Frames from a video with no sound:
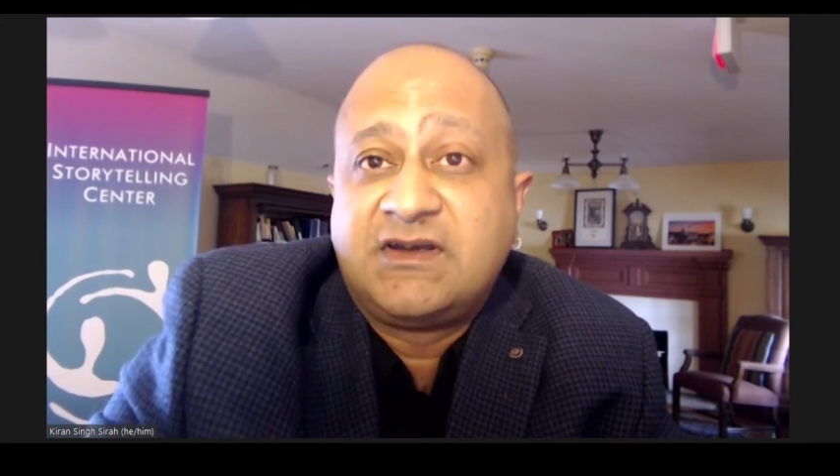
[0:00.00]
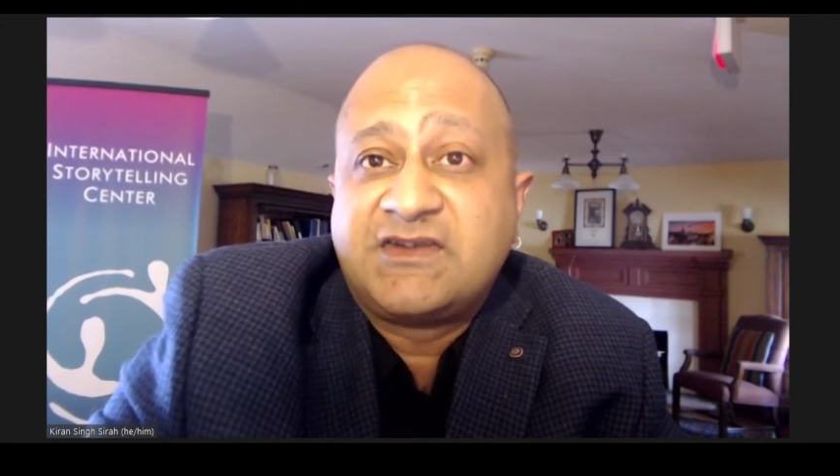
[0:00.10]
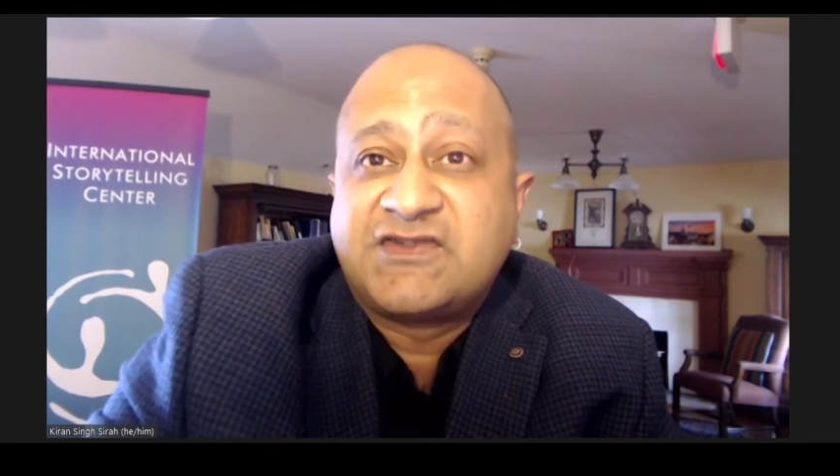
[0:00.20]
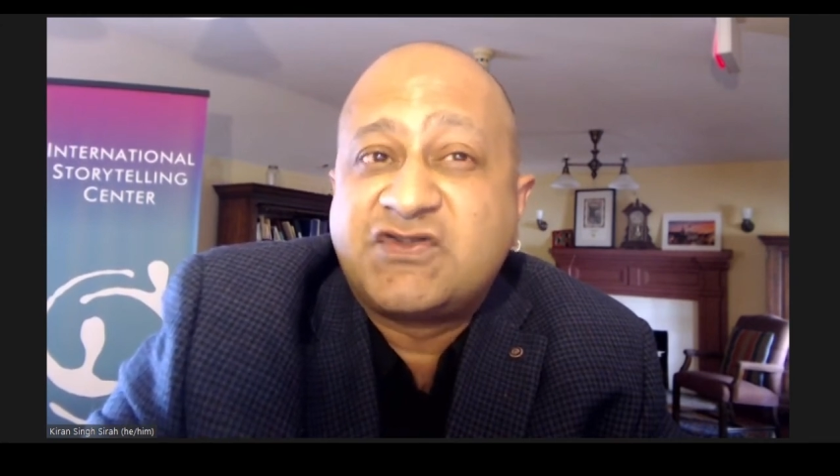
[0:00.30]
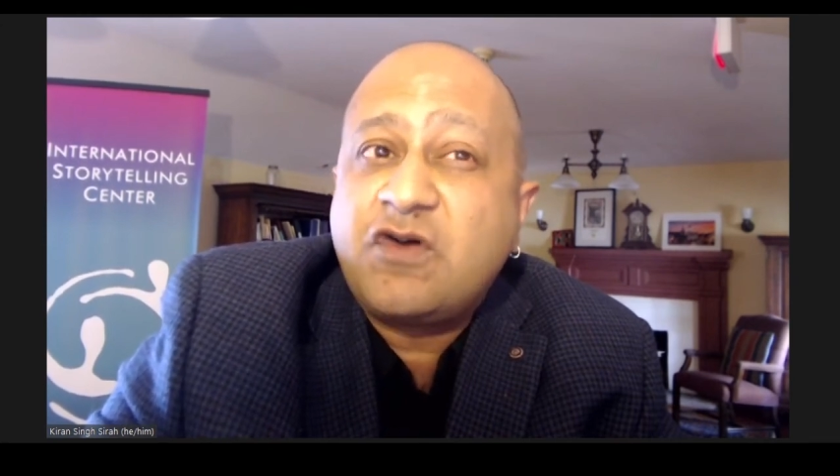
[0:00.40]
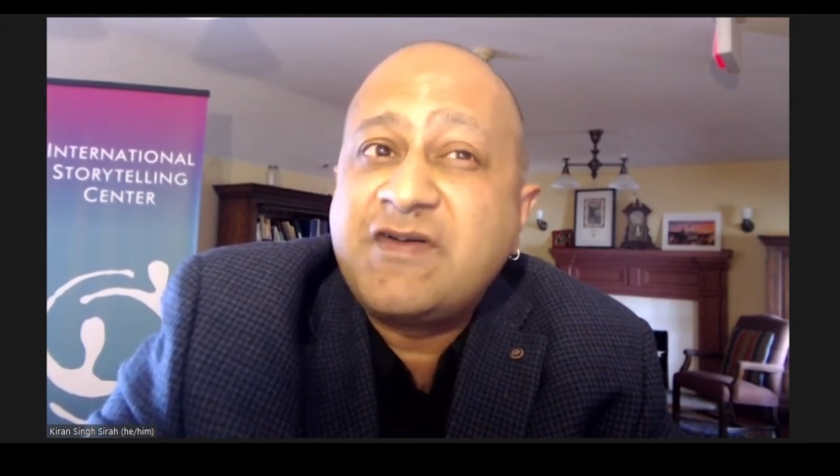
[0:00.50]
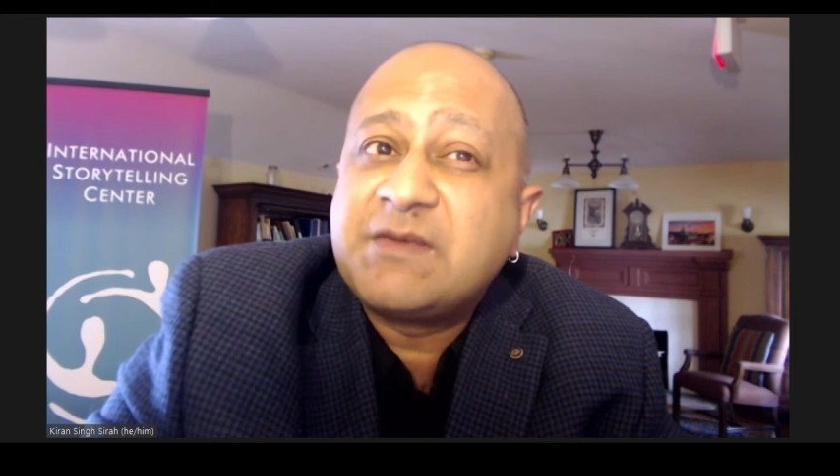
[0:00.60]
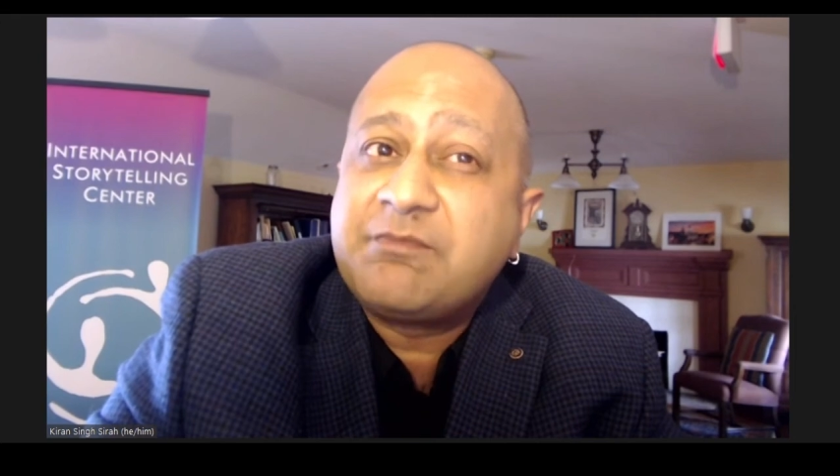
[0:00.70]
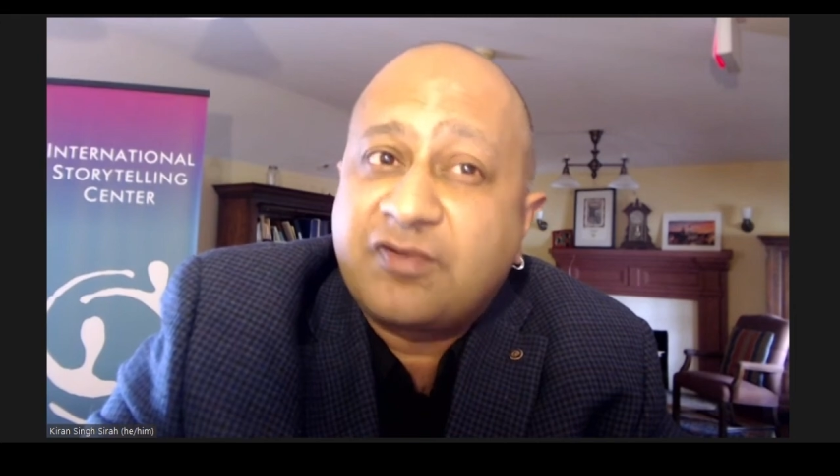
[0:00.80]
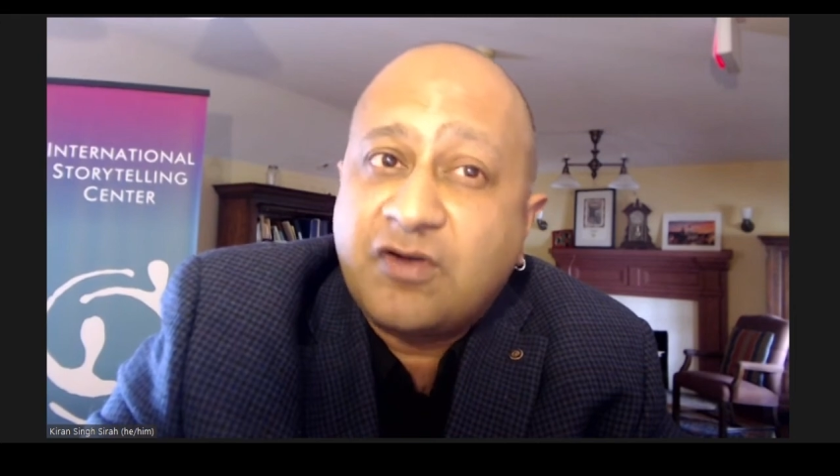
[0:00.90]
stories in
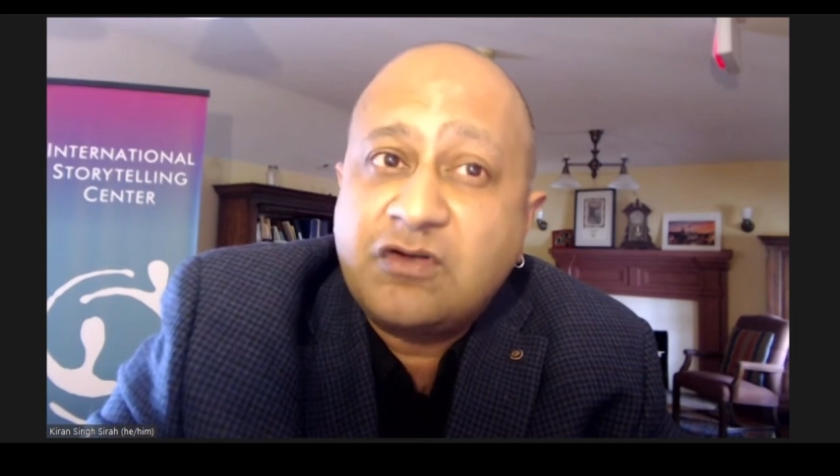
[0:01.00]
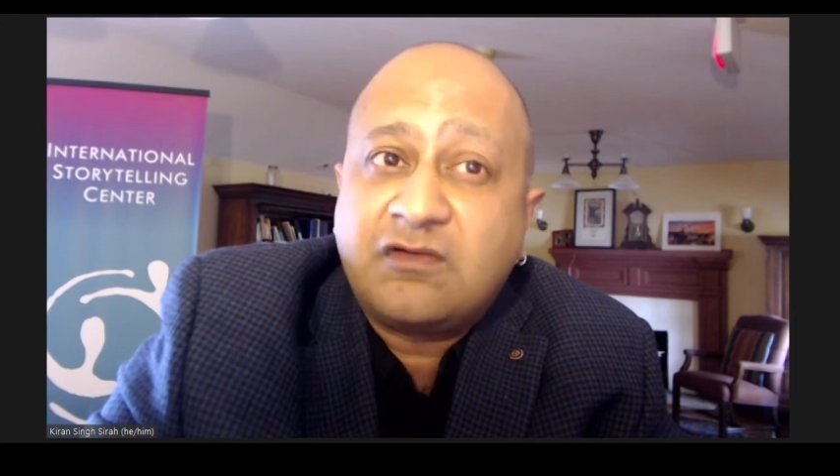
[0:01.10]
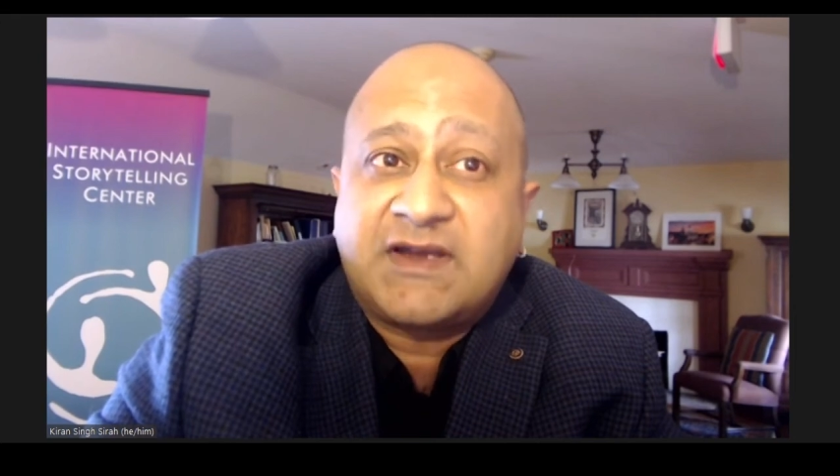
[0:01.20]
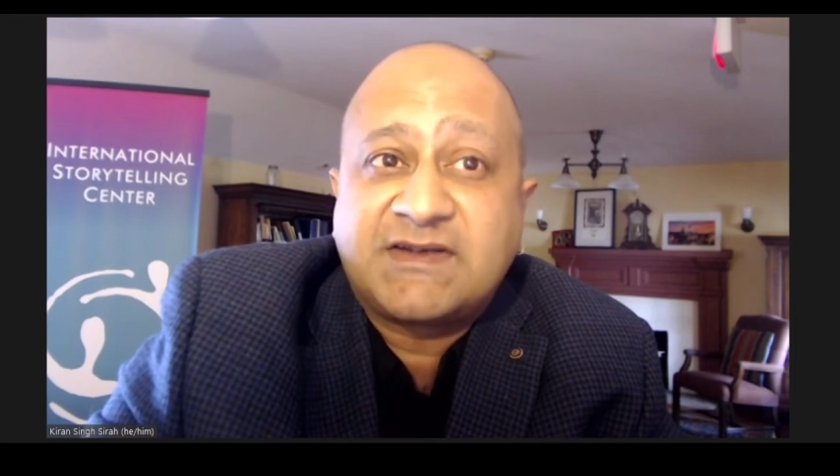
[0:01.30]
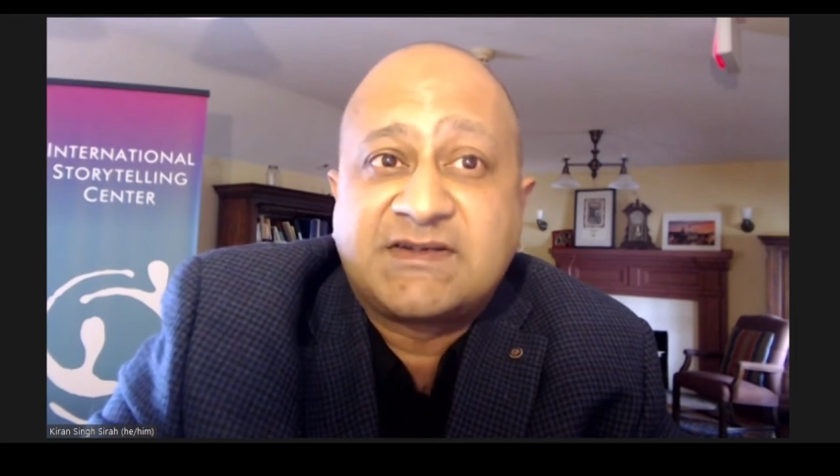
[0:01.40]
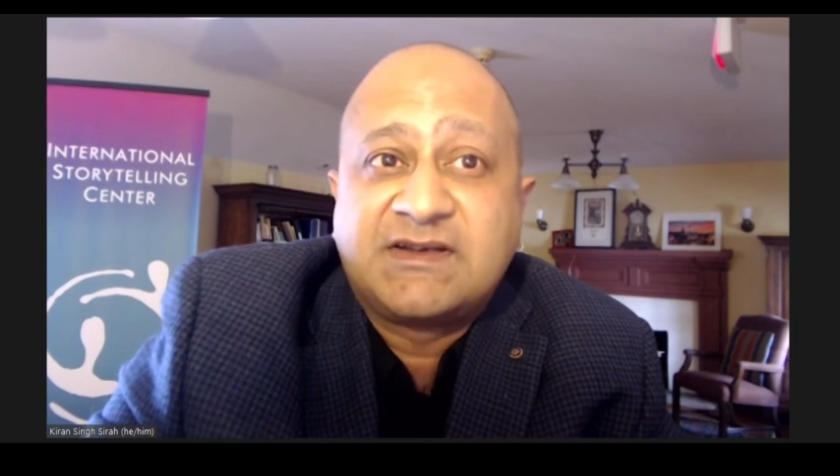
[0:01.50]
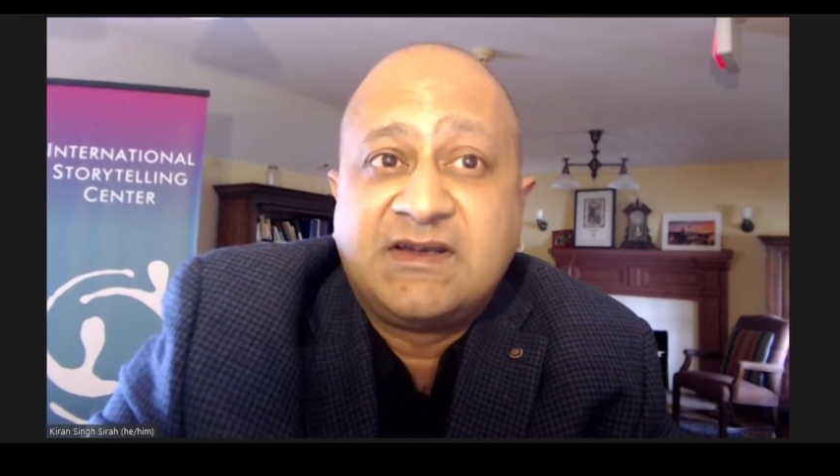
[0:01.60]
progress